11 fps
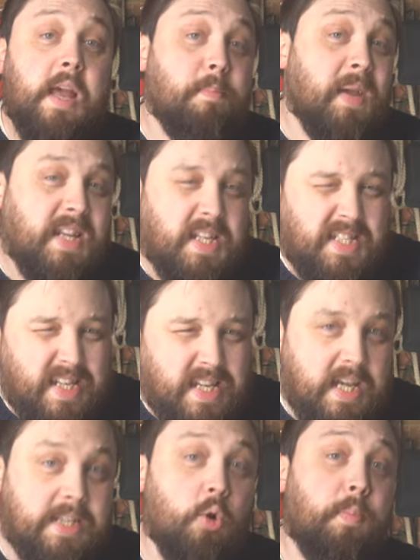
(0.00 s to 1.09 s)
PDC
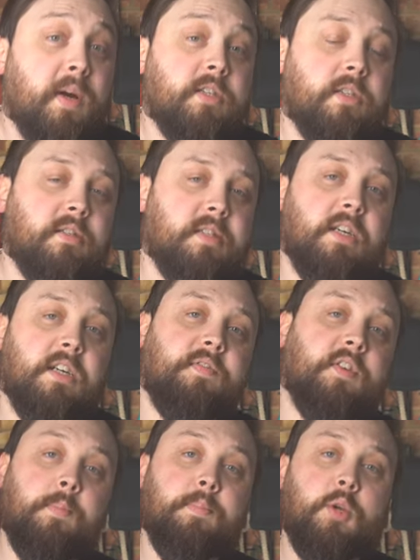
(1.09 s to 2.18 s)
is your personal dive
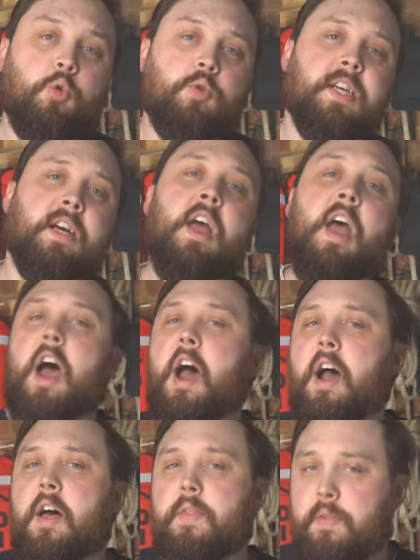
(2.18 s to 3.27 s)
computer,
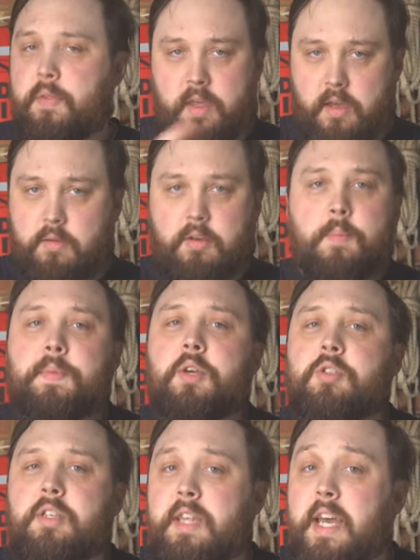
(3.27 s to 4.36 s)
the
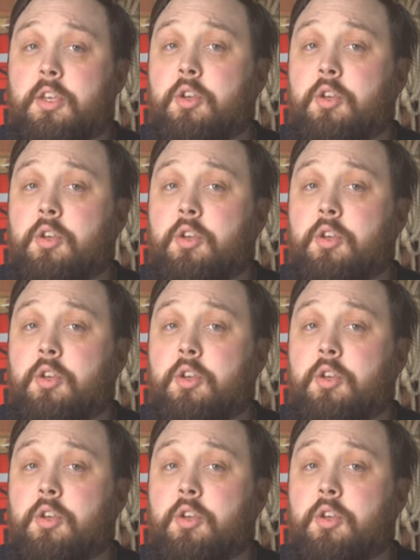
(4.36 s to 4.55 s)
computer that